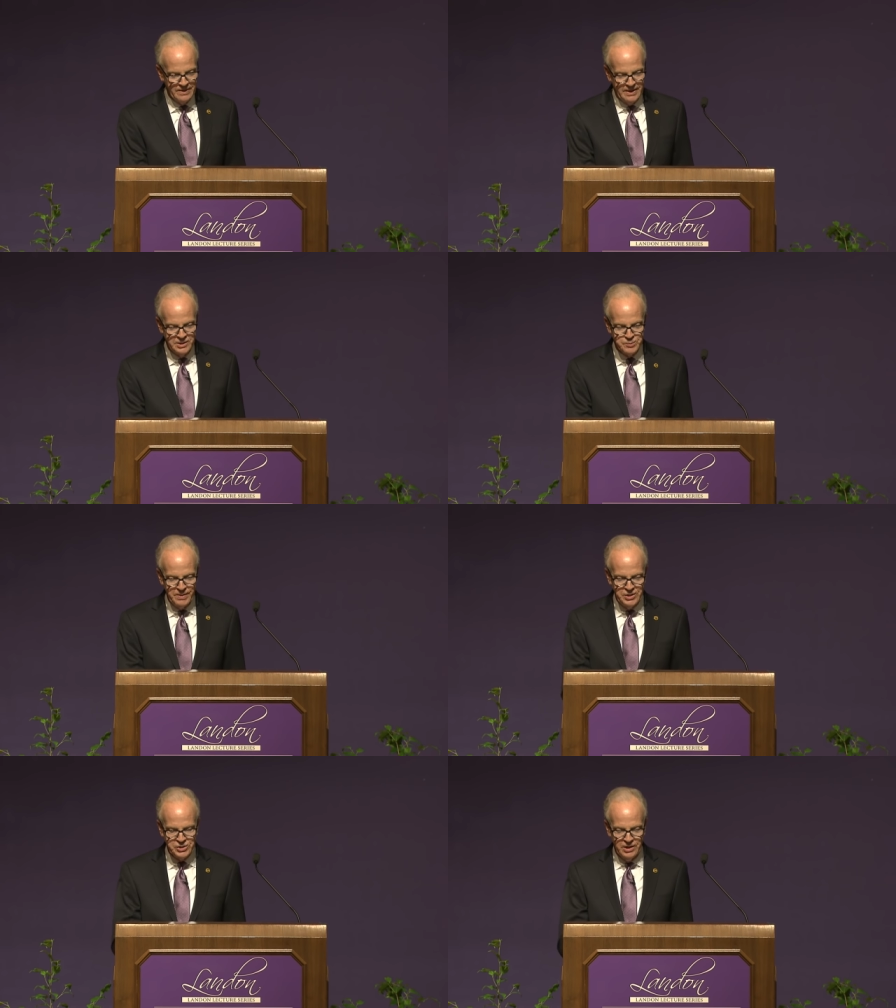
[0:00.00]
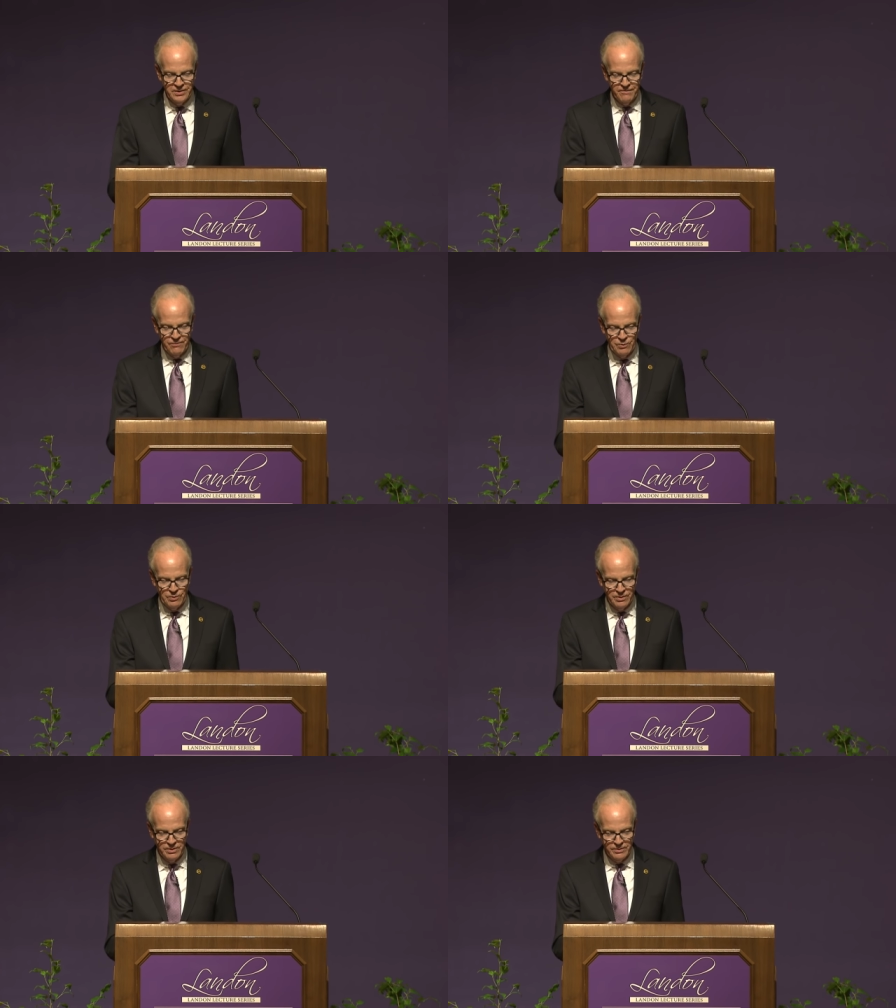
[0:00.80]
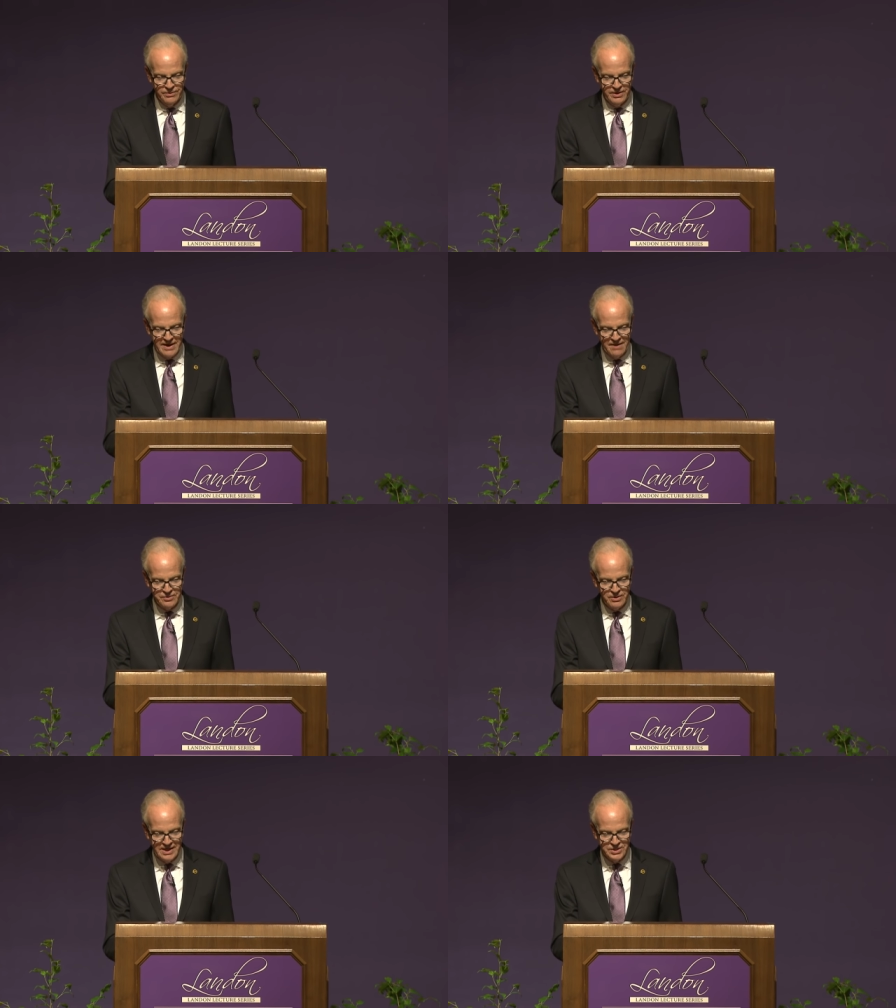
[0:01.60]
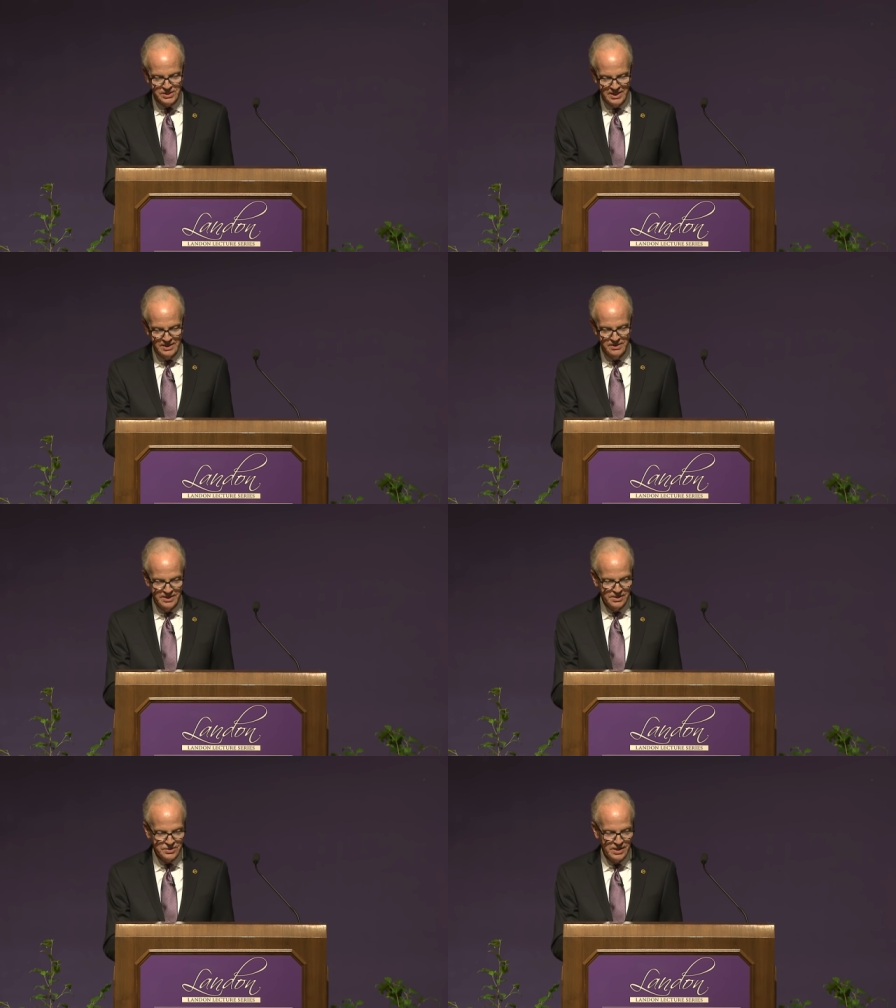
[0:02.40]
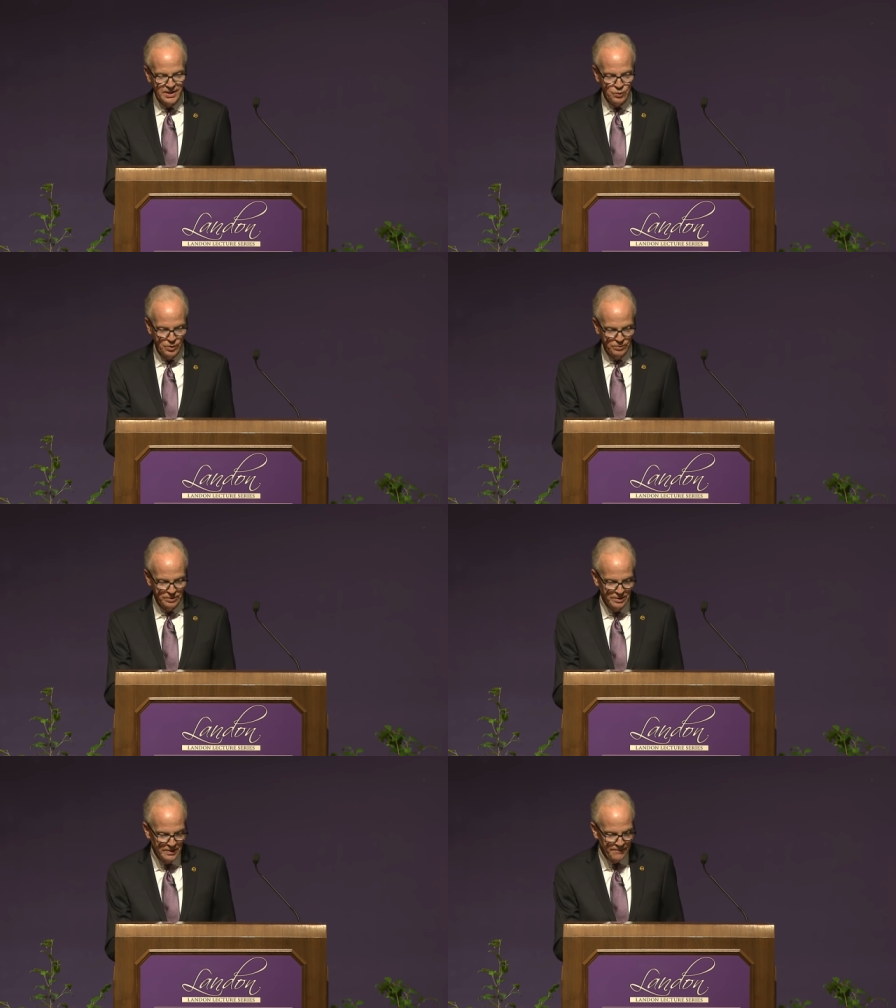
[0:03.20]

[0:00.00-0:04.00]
In a speech on the floor thereafter, I stated this, and I quote